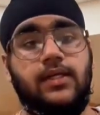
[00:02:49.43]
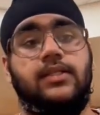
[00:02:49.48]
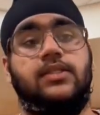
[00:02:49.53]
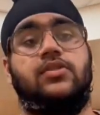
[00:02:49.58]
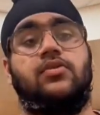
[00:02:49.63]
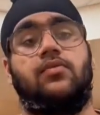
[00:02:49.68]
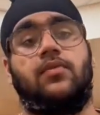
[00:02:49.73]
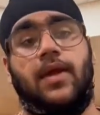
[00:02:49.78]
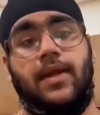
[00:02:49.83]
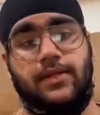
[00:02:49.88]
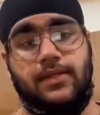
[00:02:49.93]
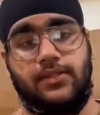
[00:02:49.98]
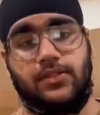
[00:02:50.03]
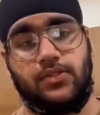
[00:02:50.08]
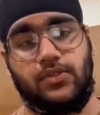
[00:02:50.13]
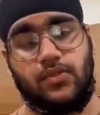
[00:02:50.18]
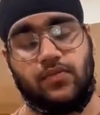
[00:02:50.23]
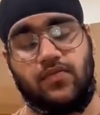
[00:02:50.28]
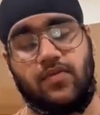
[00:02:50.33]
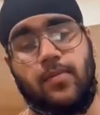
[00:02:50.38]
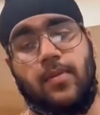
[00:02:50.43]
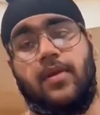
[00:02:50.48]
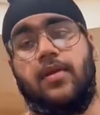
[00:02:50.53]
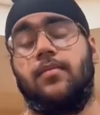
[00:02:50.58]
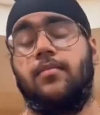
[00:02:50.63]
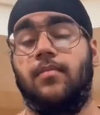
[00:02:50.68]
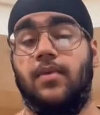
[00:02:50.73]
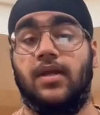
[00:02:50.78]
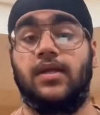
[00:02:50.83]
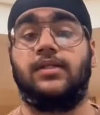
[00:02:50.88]
is the right decision for me,
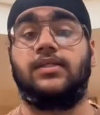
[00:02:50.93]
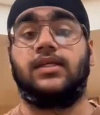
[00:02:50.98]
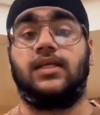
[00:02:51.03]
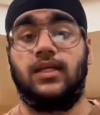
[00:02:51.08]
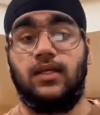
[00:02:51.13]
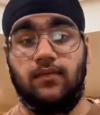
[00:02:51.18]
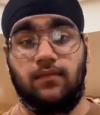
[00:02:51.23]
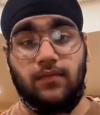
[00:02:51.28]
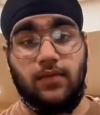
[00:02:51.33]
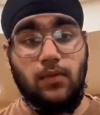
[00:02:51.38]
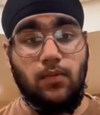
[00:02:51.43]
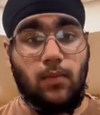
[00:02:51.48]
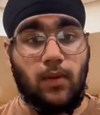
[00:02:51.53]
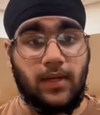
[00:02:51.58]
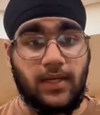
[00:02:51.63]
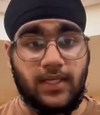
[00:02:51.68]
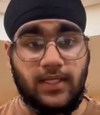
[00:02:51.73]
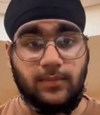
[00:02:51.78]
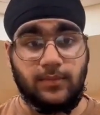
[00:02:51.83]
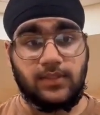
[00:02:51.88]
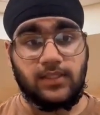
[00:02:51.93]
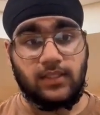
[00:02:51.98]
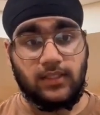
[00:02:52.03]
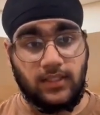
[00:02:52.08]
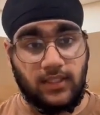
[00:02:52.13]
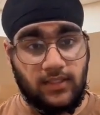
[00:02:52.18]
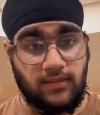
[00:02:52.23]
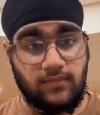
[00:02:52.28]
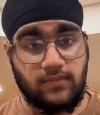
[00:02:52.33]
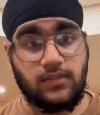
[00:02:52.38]
because if you want to keep
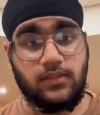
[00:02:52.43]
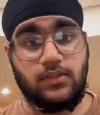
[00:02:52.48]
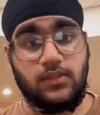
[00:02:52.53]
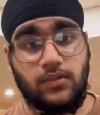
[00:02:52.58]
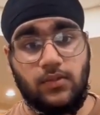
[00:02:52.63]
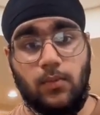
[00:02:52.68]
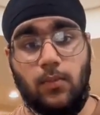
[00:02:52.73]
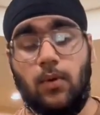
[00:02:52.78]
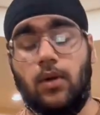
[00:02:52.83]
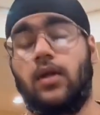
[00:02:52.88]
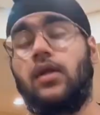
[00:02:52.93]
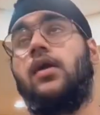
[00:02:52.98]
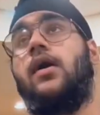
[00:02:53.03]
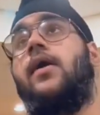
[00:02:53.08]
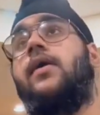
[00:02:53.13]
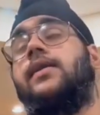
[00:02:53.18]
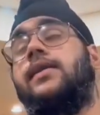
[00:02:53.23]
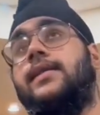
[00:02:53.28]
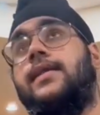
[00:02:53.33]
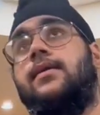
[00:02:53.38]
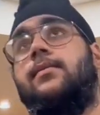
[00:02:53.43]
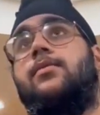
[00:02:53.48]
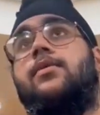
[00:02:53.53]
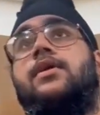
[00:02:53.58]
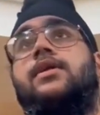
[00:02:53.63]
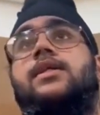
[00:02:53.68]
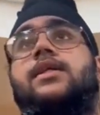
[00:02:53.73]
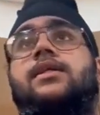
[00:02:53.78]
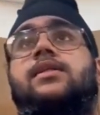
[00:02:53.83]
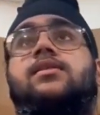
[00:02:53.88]
slaves to do work on
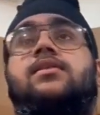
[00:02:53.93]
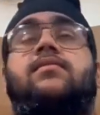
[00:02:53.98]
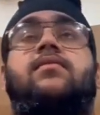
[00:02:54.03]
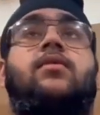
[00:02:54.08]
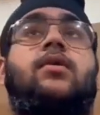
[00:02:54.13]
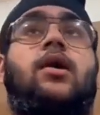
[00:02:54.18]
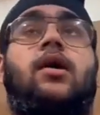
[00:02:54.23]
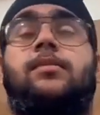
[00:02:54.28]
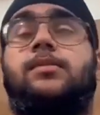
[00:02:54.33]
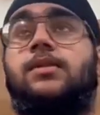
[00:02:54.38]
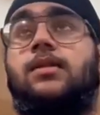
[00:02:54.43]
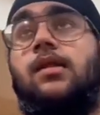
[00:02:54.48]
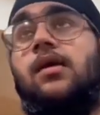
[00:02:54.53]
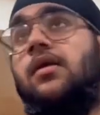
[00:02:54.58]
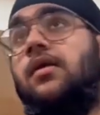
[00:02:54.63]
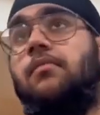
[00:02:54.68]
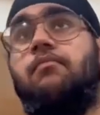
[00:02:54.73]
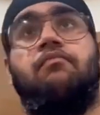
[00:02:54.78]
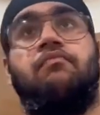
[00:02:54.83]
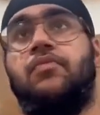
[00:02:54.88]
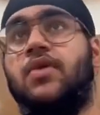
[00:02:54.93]
labor-intensive crops like